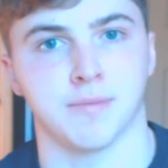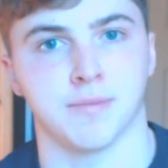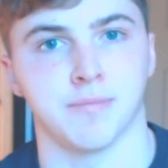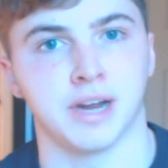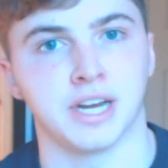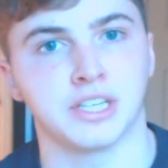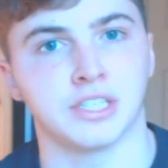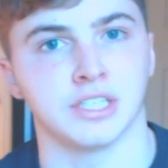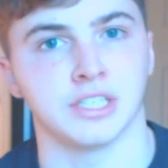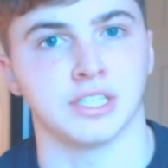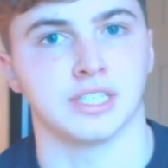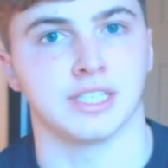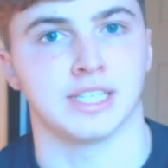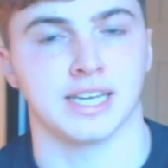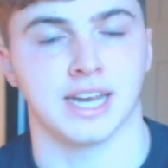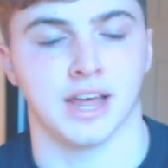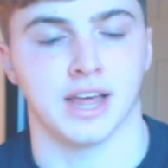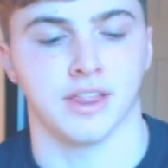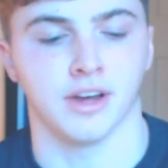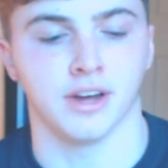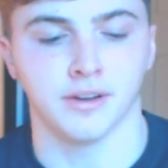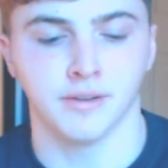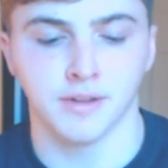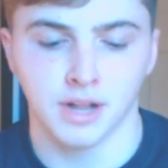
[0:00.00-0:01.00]
animations
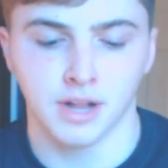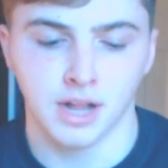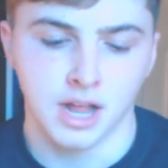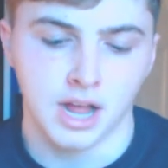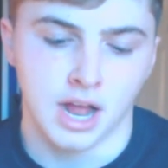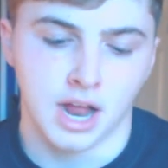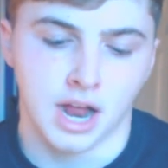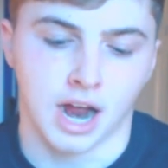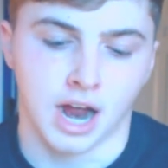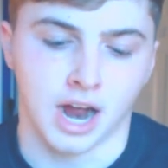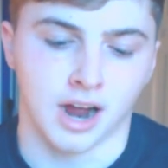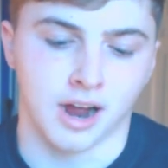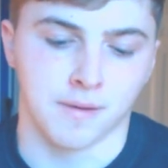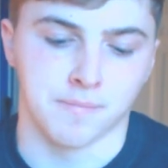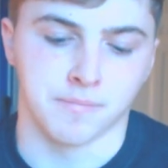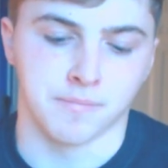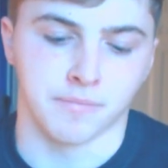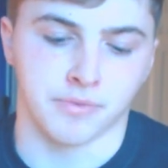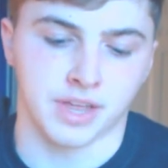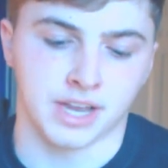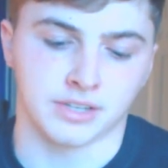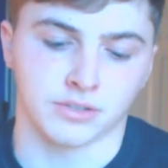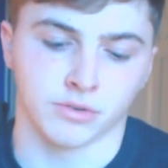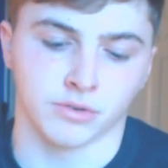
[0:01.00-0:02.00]
together.
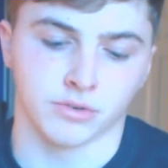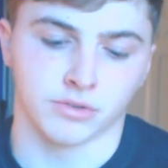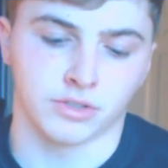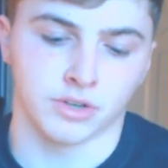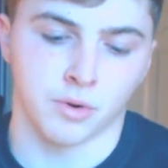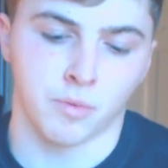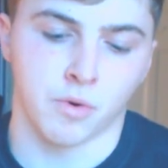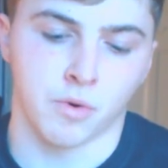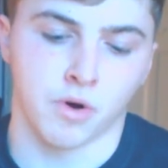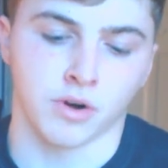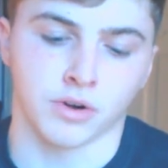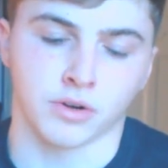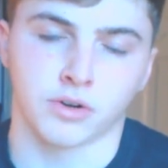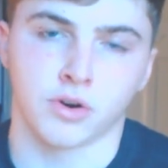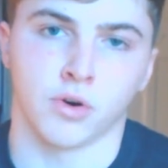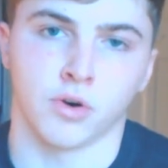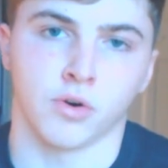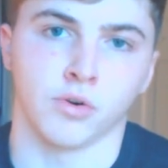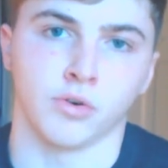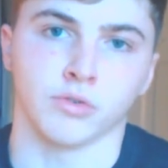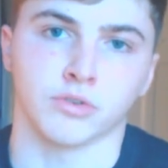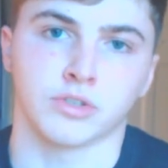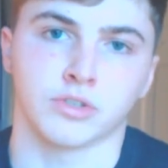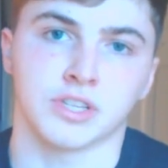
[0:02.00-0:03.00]
Um, there's also one
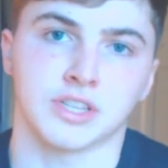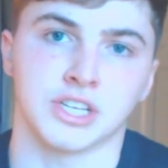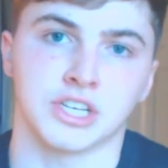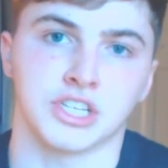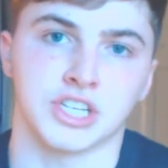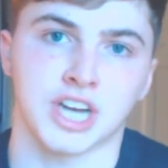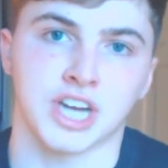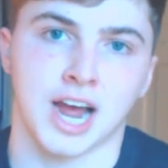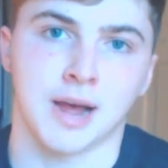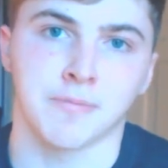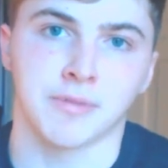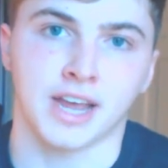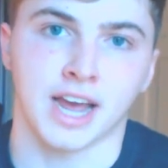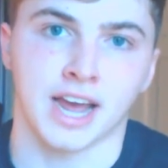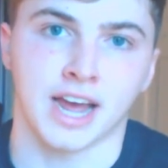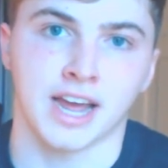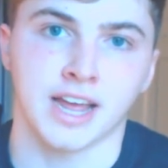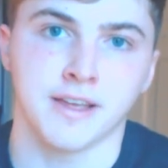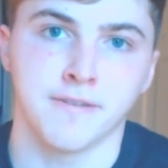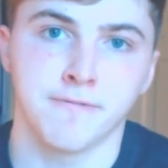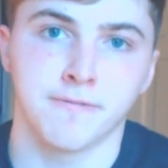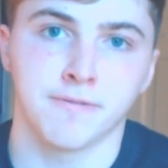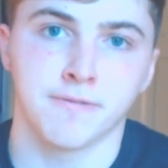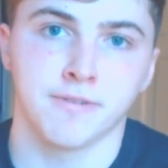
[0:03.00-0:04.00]
called the Jam
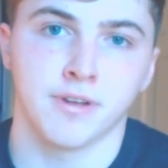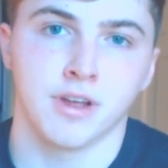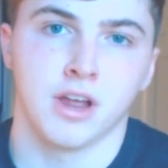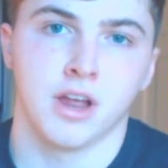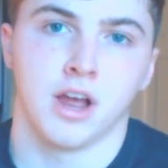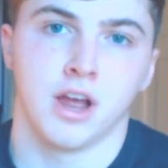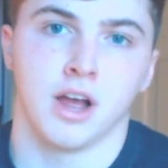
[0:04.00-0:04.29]
Cave.